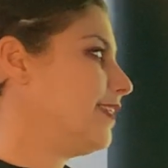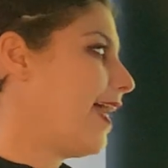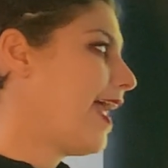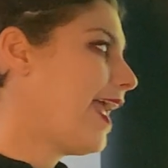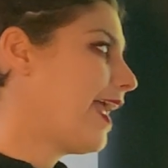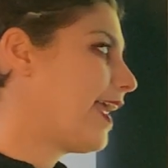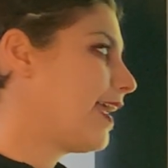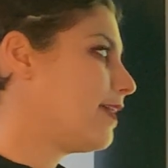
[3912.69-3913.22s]

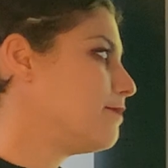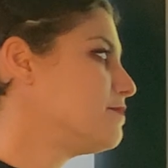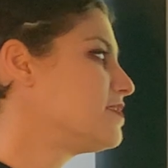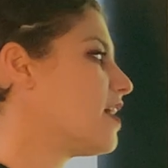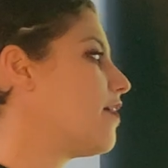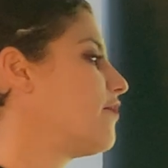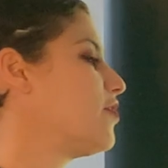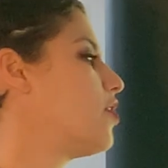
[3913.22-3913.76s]

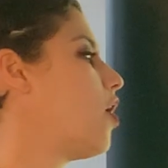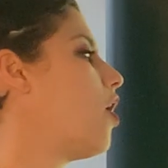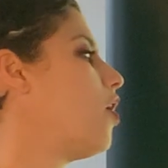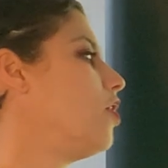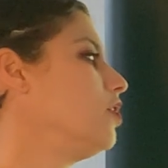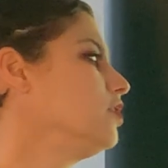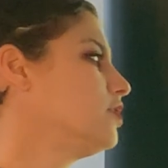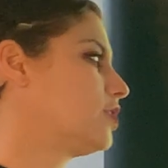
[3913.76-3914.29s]
flames of an
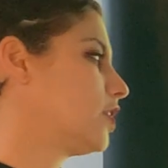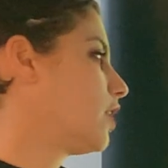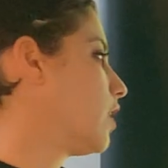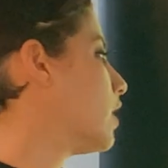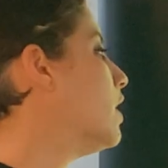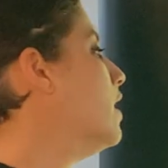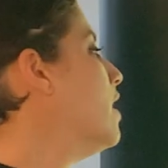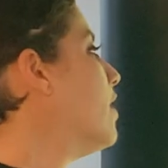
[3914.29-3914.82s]

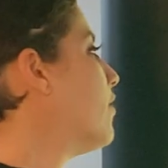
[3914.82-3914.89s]
altar